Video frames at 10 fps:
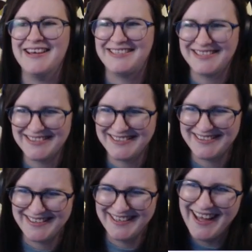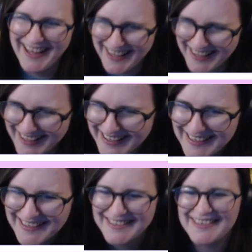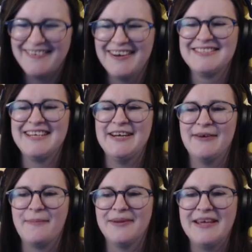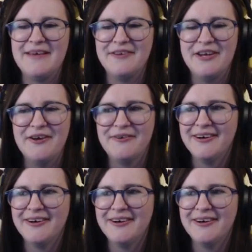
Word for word: Come on, Cedar, I believe in you.